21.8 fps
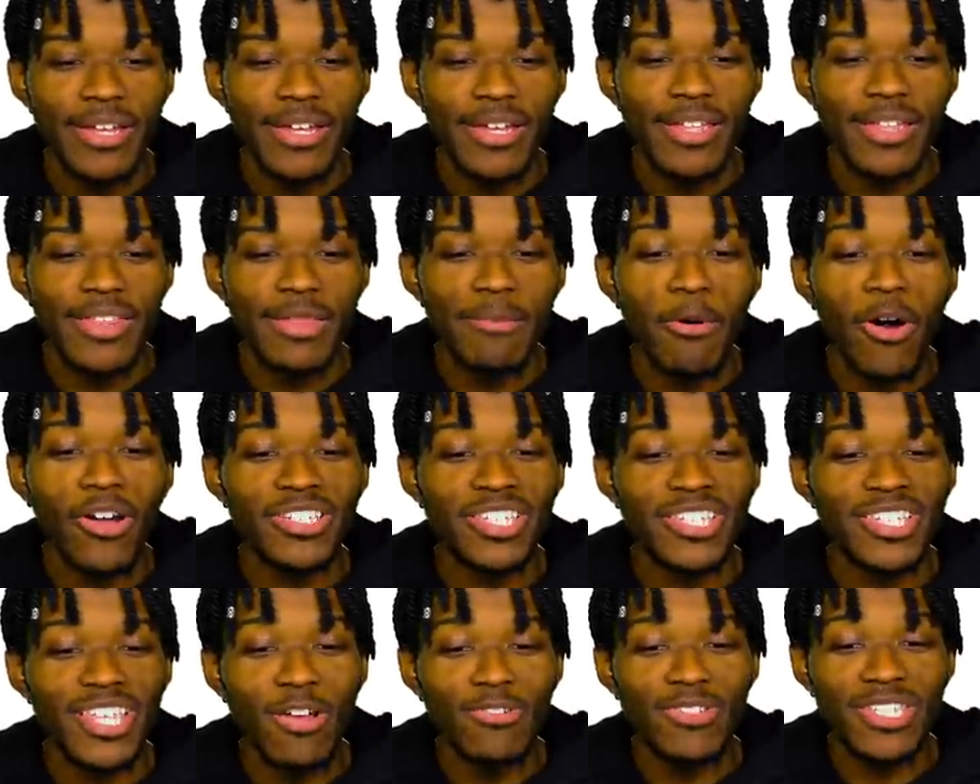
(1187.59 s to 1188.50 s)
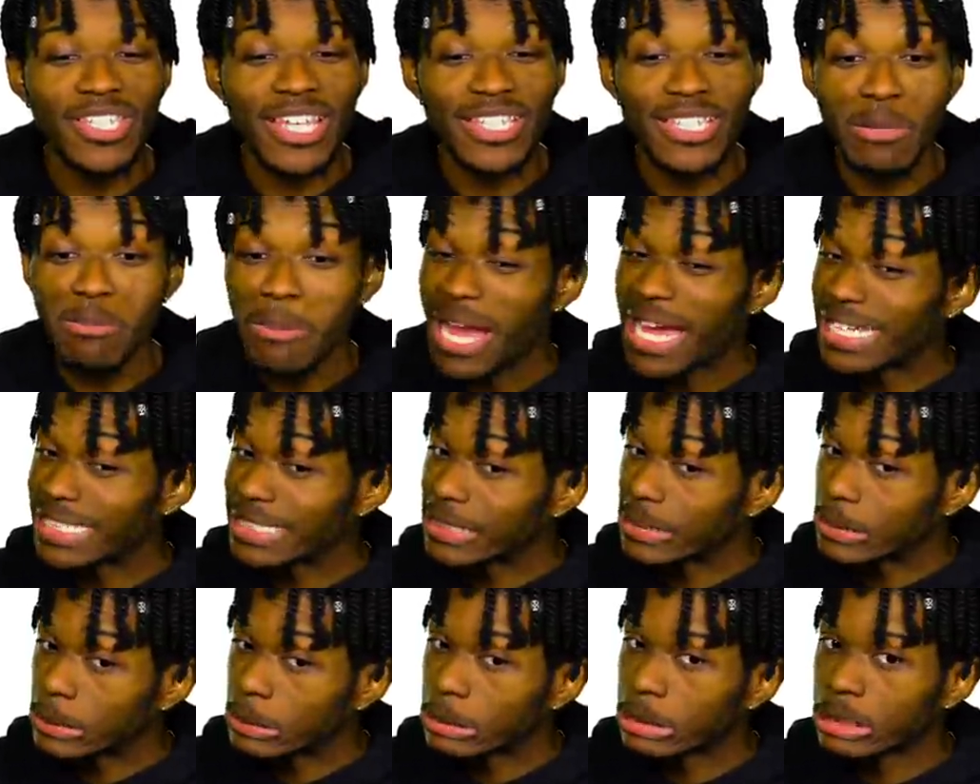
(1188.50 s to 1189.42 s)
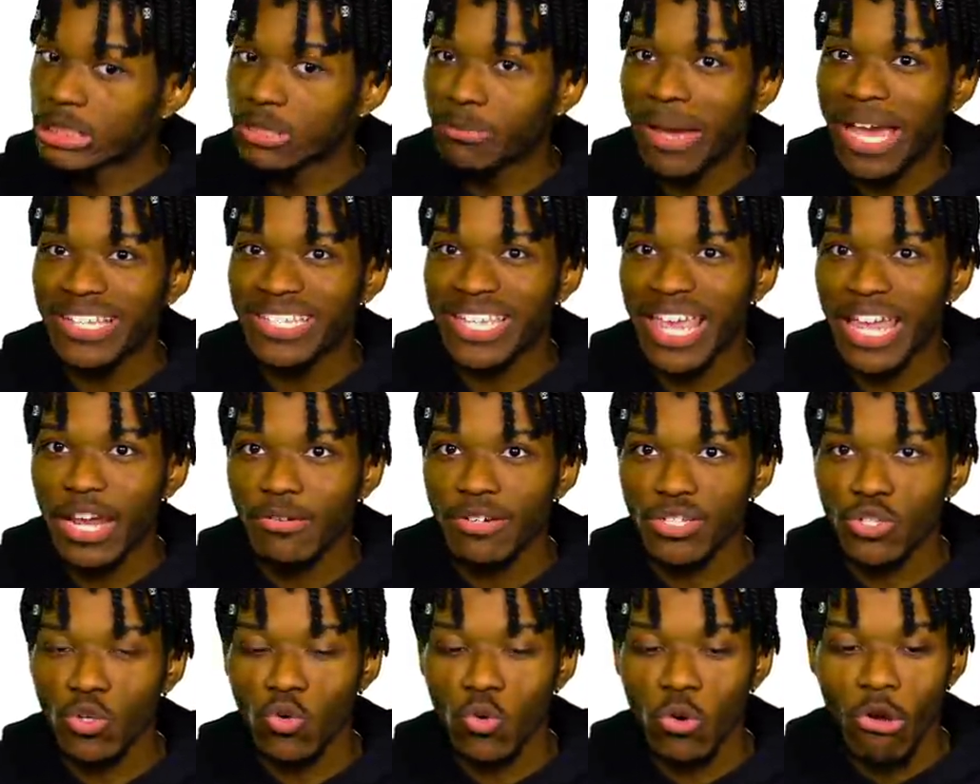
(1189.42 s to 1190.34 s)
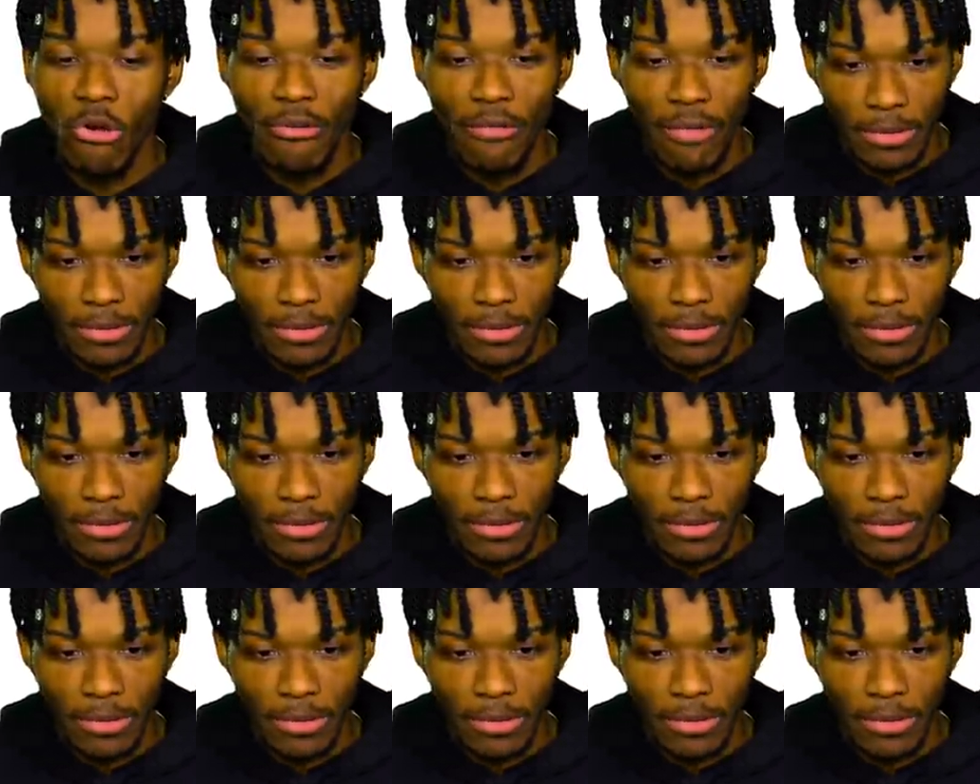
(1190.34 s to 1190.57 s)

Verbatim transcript: The Boston Celtics get Tobias, Tobias Harris. Ooh.